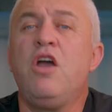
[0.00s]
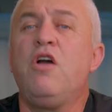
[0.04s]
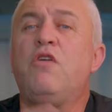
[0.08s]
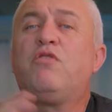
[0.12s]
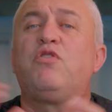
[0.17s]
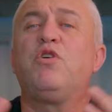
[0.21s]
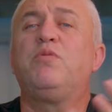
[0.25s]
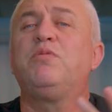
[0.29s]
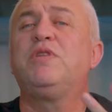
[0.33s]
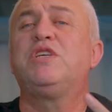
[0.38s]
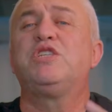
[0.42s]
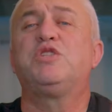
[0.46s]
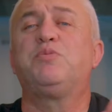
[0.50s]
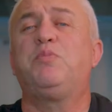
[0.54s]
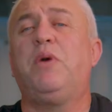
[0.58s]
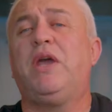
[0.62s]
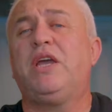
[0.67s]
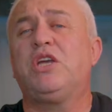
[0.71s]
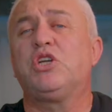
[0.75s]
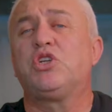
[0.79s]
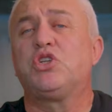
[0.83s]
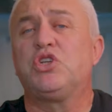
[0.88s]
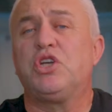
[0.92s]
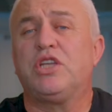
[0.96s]
From the
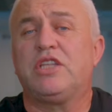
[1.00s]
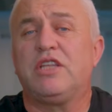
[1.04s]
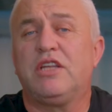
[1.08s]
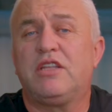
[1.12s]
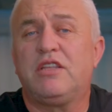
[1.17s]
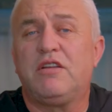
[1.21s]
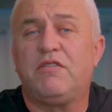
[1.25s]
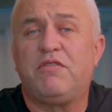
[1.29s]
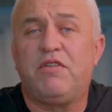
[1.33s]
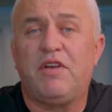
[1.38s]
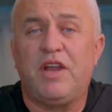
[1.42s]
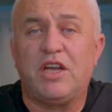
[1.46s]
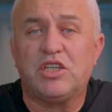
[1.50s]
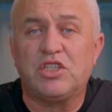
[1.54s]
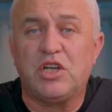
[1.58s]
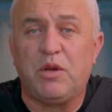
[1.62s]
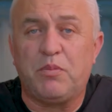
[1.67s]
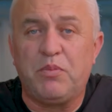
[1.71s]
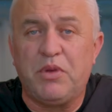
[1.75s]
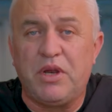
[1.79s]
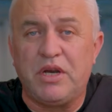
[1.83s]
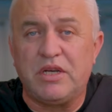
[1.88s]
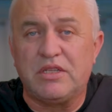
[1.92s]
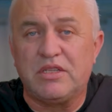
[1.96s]
spec sheet, the flash
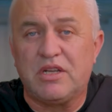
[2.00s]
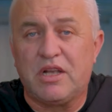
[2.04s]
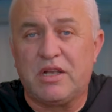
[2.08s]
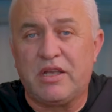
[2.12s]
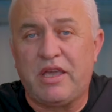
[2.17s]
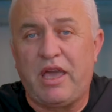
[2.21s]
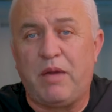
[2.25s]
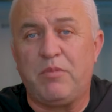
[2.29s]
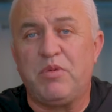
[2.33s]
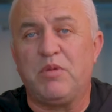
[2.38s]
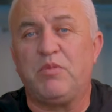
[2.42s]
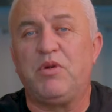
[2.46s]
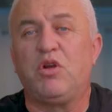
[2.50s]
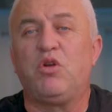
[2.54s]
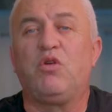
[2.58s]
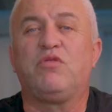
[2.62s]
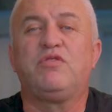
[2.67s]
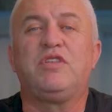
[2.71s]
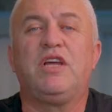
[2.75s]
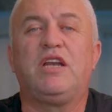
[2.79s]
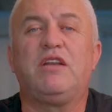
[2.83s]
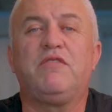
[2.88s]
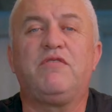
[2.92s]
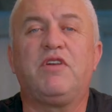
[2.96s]
appears capable of
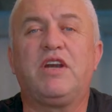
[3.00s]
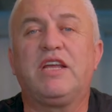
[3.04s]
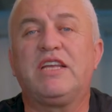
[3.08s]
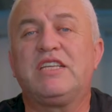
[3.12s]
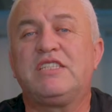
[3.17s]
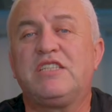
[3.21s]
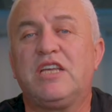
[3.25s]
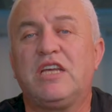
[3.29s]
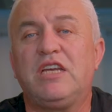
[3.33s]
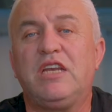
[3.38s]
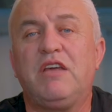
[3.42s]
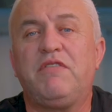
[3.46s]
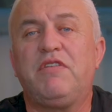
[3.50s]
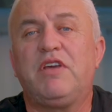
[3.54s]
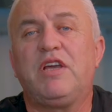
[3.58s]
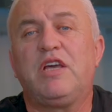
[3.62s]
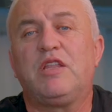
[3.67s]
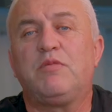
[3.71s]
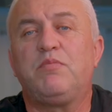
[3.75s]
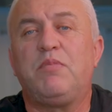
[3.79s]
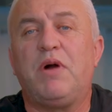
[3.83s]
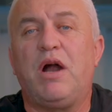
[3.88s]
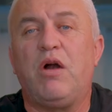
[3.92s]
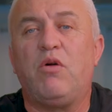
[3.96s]
delivering
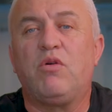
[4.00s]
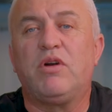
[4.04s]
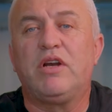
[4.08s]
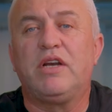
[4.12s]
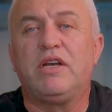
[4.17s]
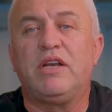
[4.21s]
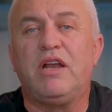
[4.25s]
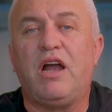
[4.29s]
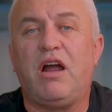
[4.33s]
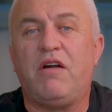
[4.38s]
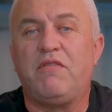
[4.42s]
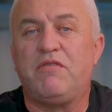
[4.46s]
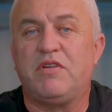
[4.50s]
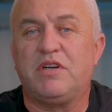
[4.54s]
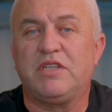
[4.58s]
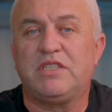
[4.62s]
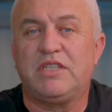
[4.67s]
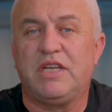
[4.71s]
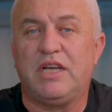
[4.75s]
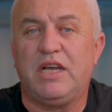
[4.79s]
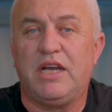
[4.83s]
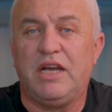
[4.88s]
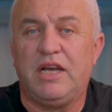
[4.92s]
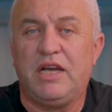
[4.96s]
significant power and offers
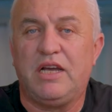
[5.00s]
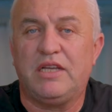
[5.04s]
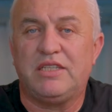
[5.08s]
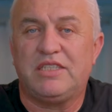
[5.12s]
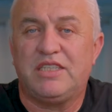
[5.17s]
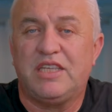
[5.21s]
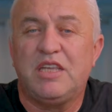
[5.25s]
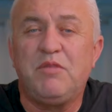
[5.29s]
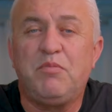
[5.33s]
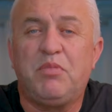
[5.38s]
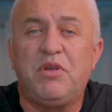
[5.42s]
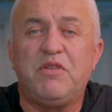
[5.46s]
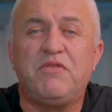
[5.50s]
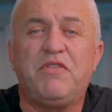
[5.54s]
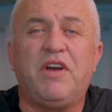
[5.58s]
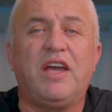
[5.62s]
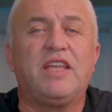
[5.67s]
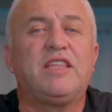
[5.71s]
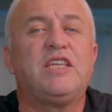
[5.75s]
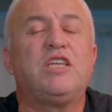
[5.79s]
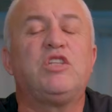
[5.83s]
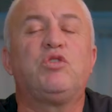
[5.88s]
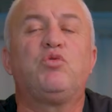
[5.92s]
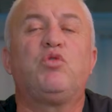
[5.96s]
a
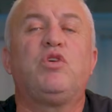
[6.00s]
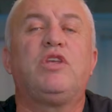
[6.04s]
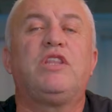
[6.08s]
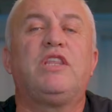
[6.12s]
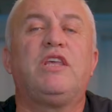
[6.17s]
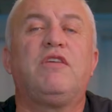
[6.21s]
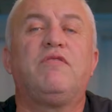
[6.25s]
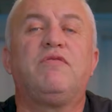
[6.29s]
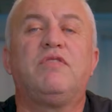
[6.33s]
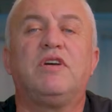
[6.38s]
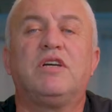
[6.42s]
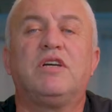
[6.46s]
simplified, intuitive